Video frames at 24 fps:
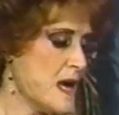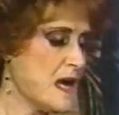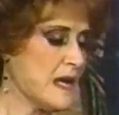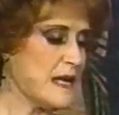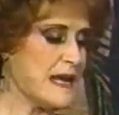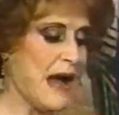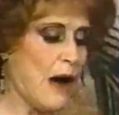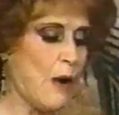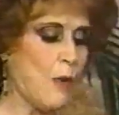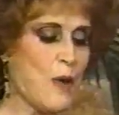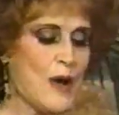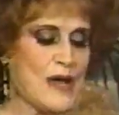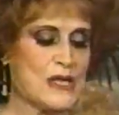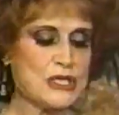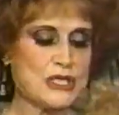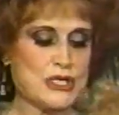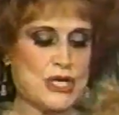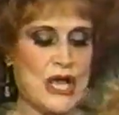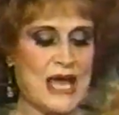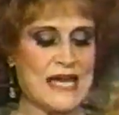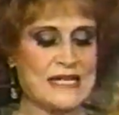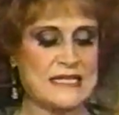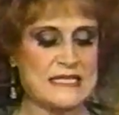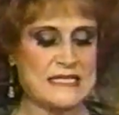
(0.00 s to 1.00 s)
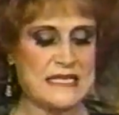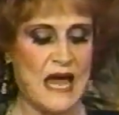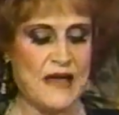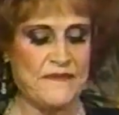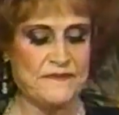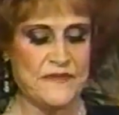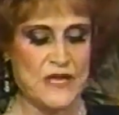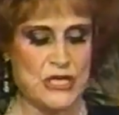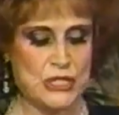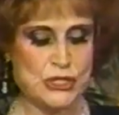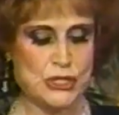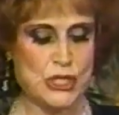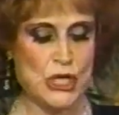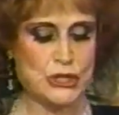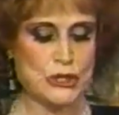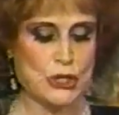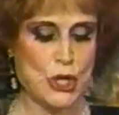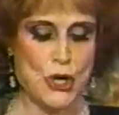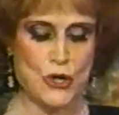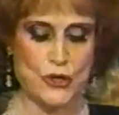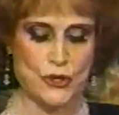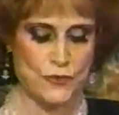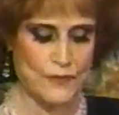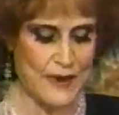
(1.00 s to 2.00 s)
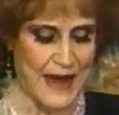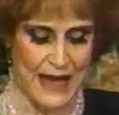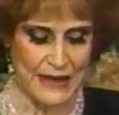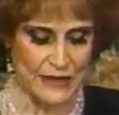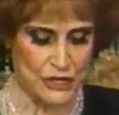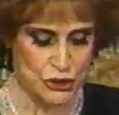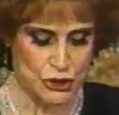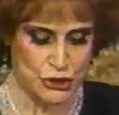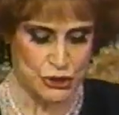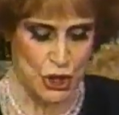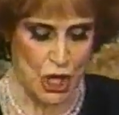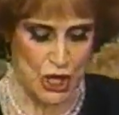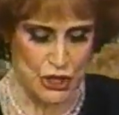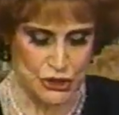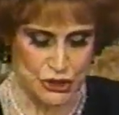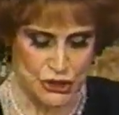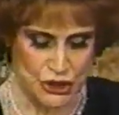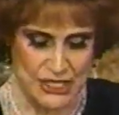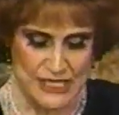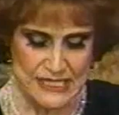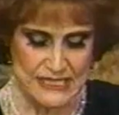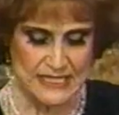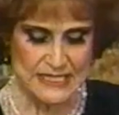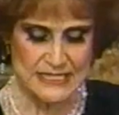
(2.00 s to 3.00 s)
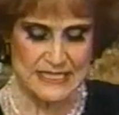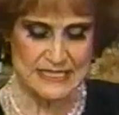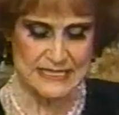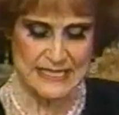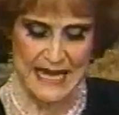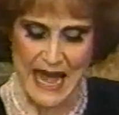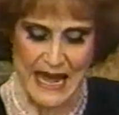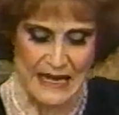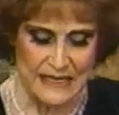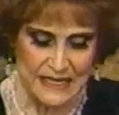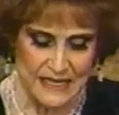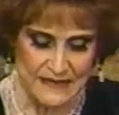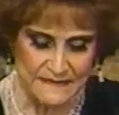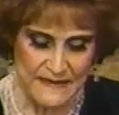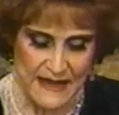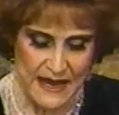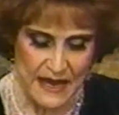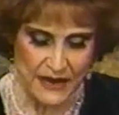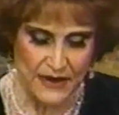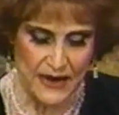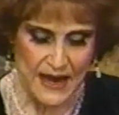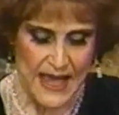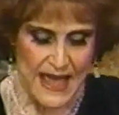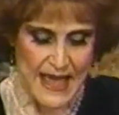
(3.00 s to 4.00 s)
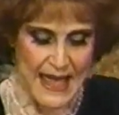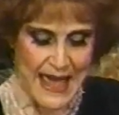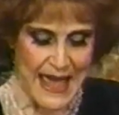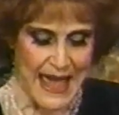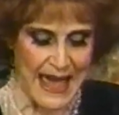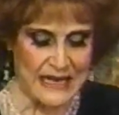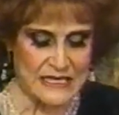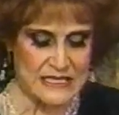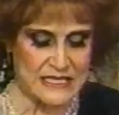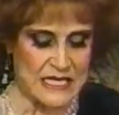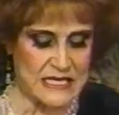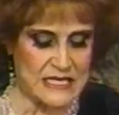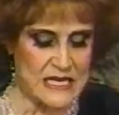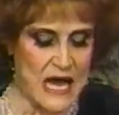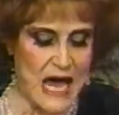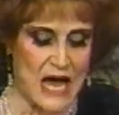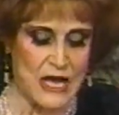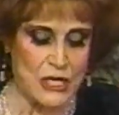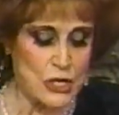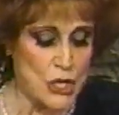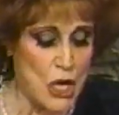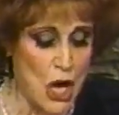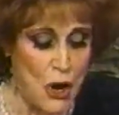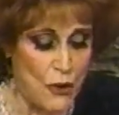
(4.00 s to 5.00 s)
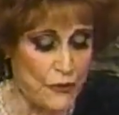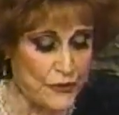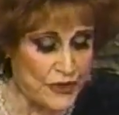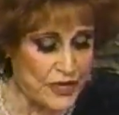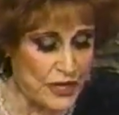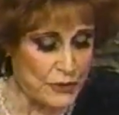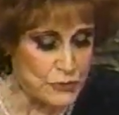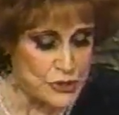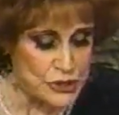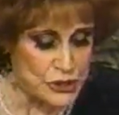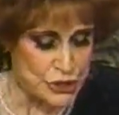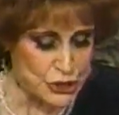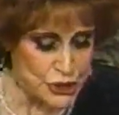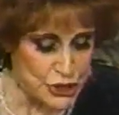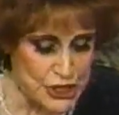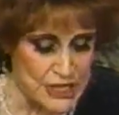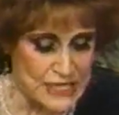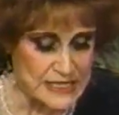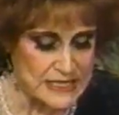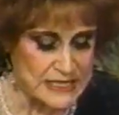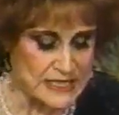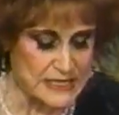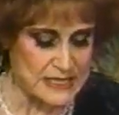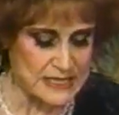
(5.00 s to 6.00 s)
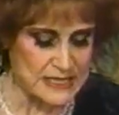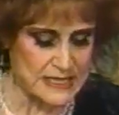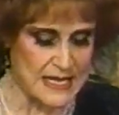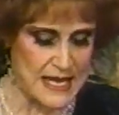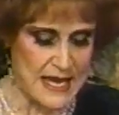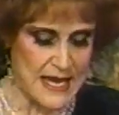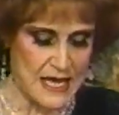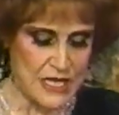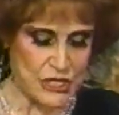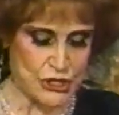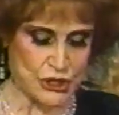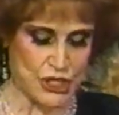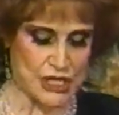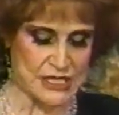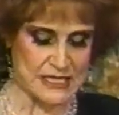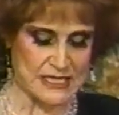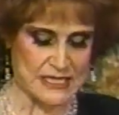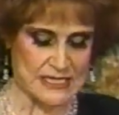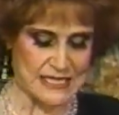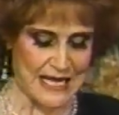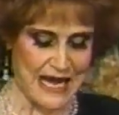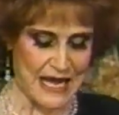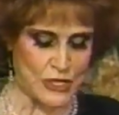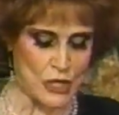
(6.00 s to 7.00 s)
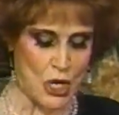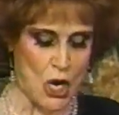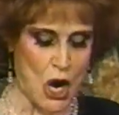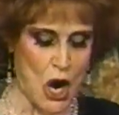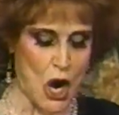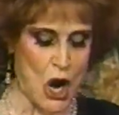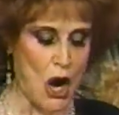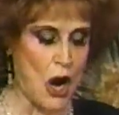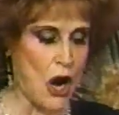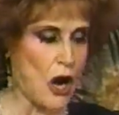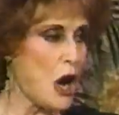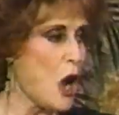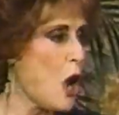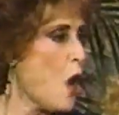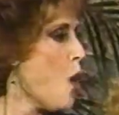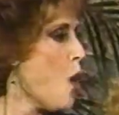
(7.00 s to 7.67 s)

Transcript: Now when she had said this, she turned around and saw Jesus standing there and did not know that it was Jesus. Jesus said to her,